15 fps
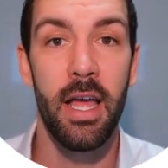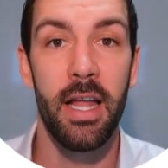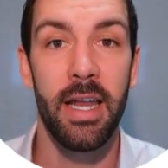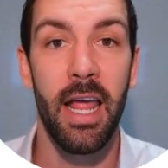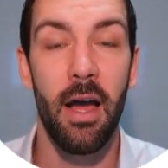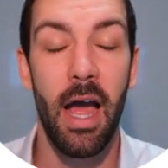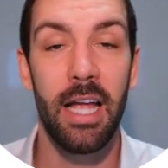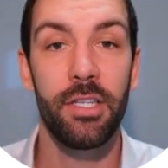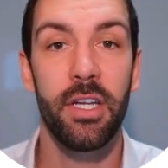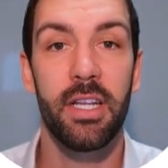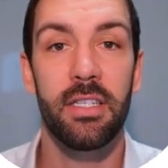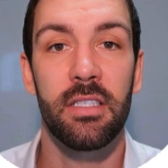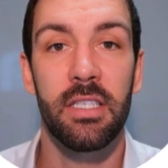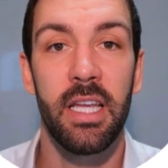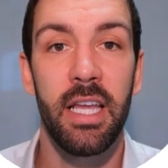Now, as you
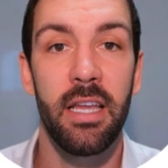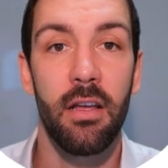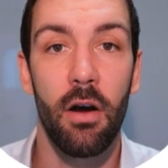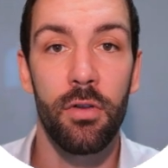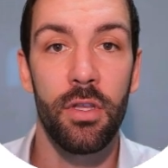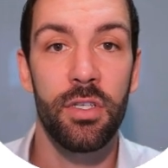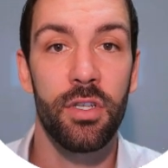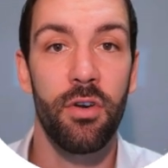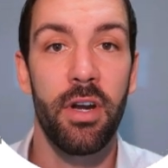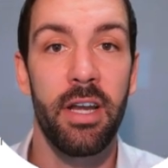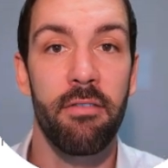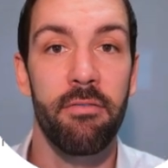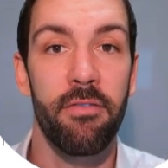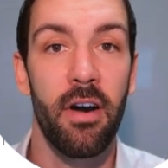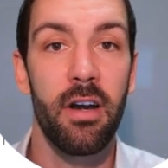can see on the screen
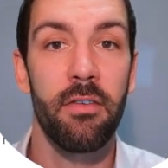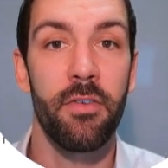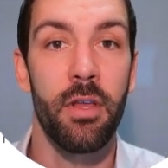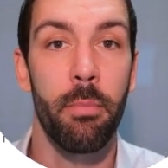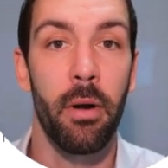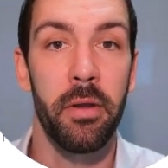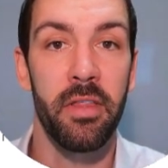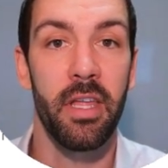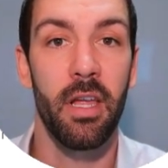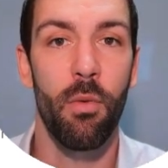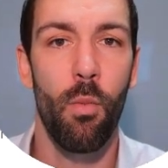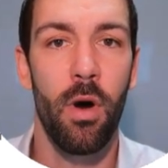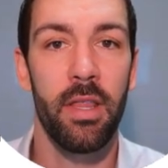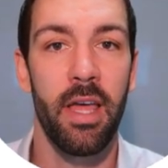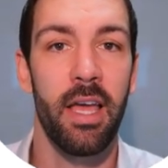in front of you, you're probably thinking,
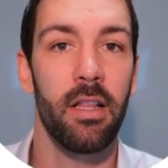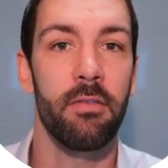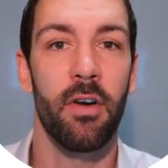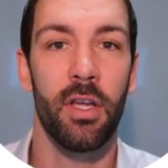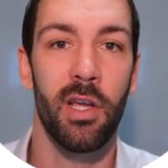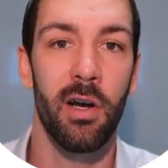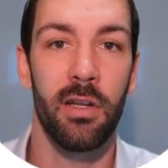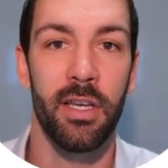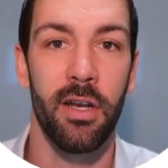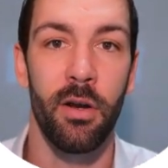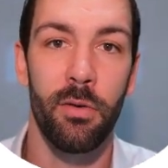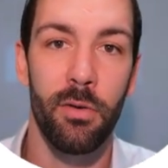why the hell have I got